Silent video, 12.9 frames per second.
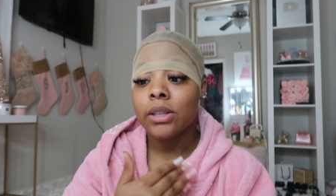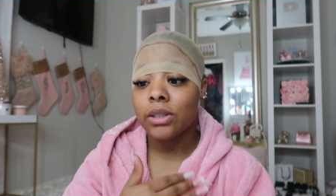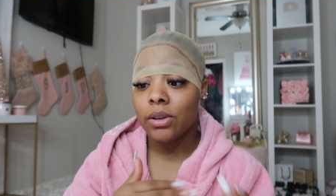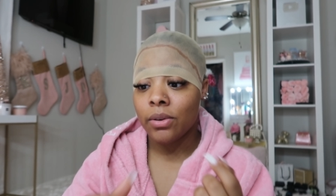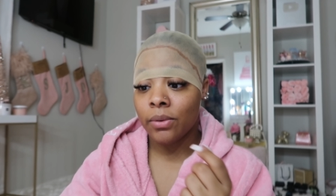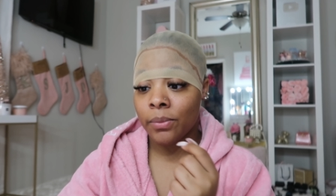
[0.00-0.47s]

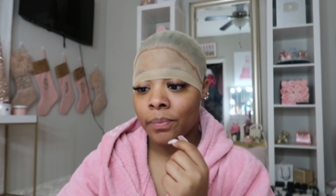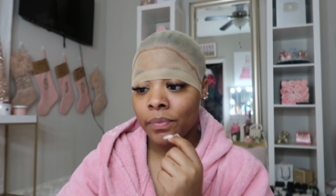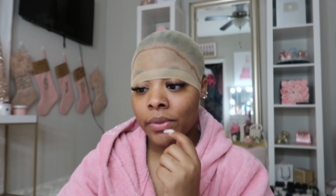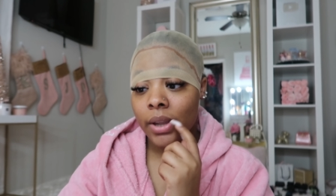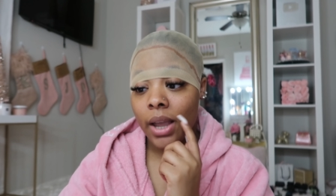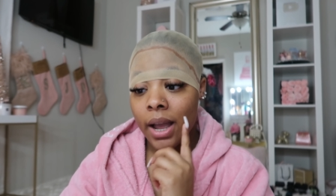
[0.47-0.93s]
So
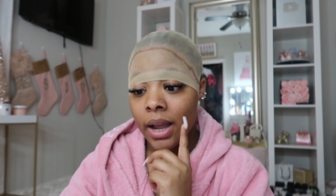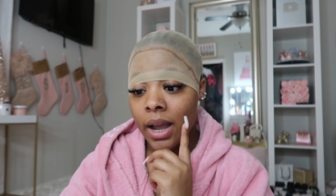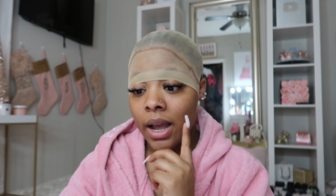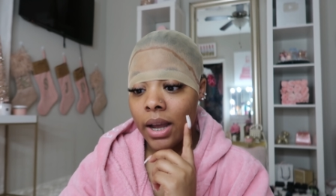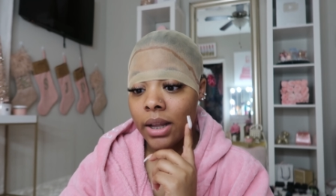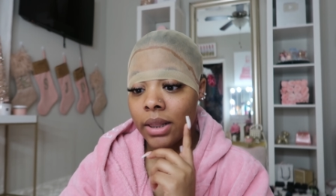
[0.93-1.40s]
I
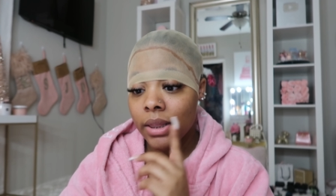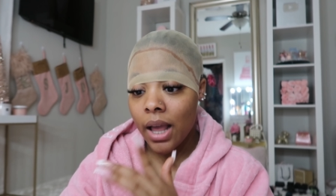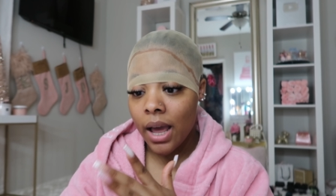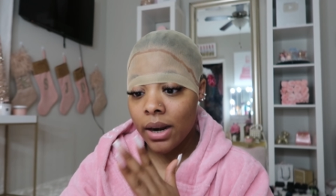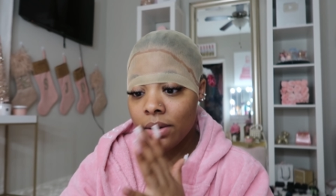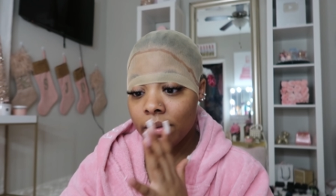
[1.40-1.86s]
got a
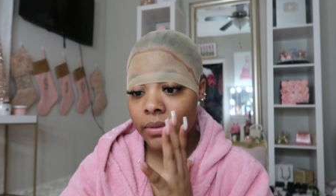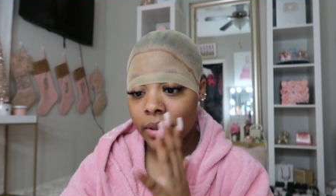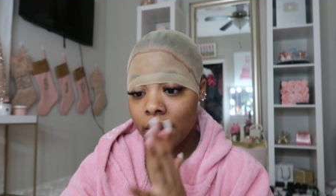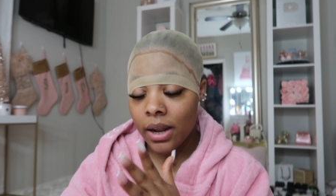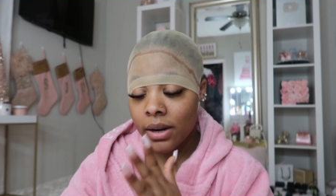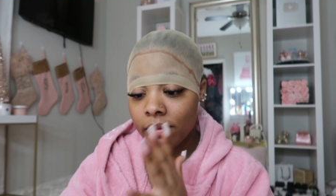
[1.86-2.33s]
lot of,
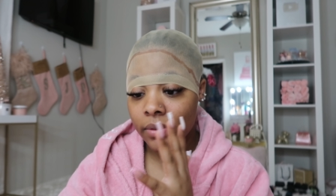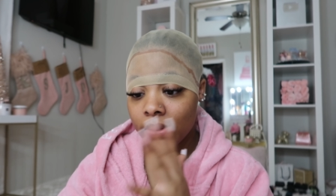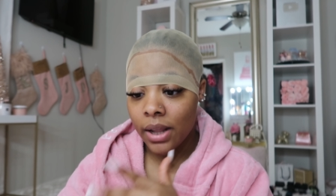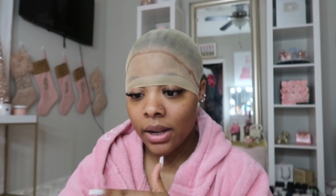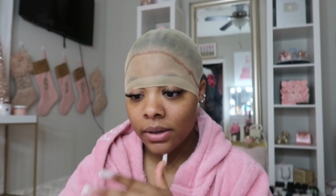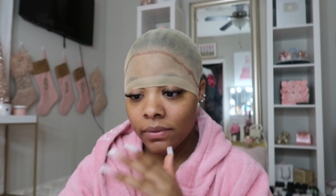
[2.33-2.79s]
lot of,
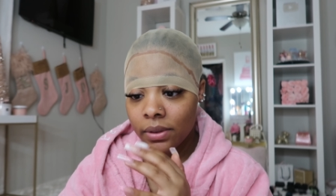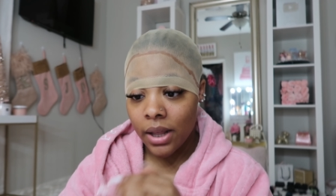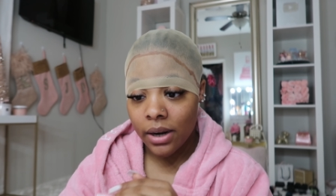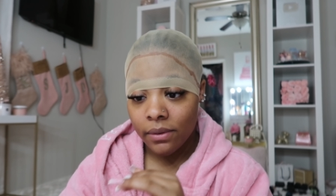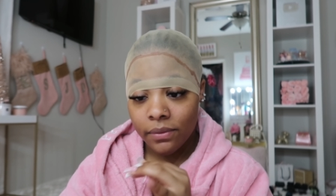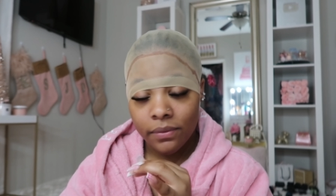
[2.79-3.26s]
lot of,
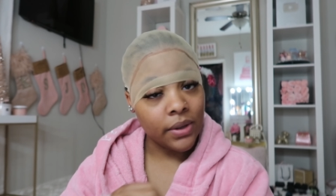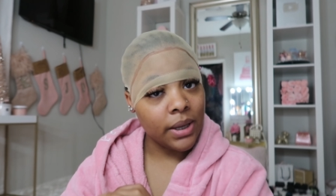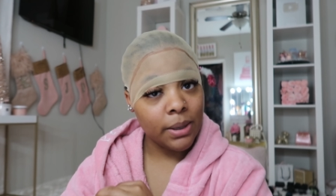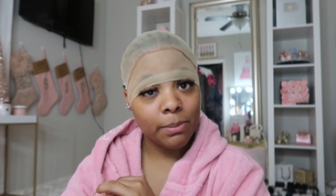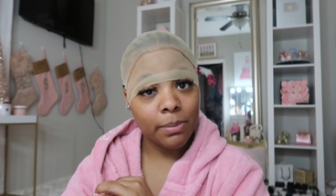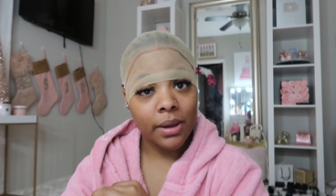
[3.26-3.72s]
lot of
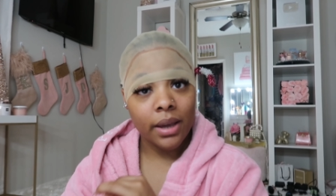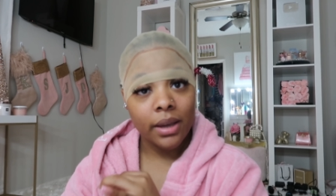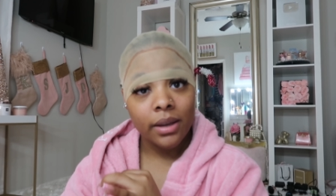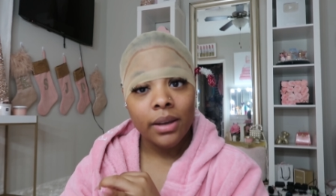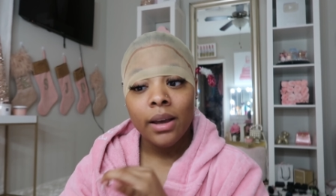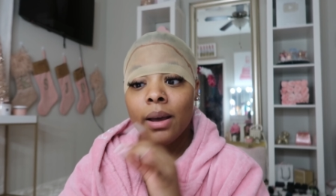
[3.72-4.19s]

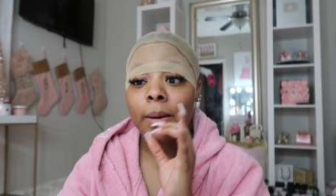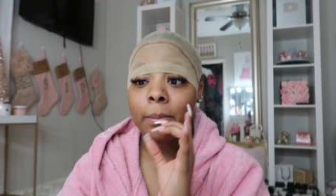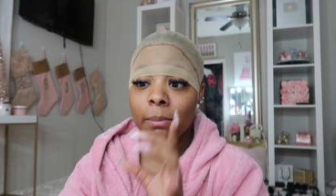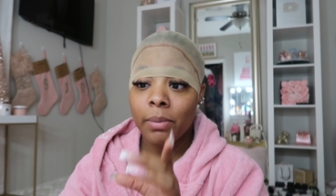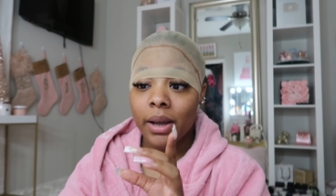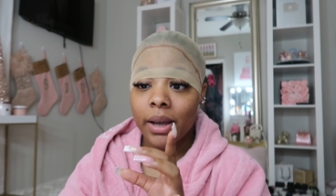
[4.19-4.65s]
feedback.
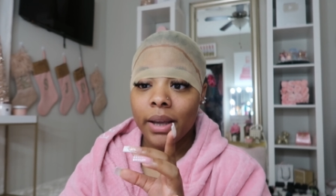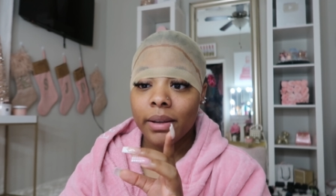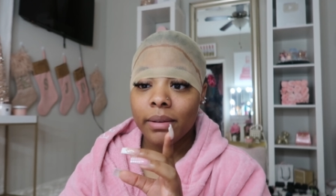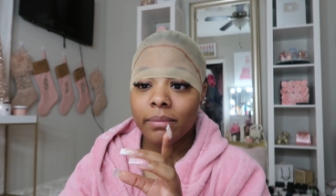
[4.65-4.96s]
But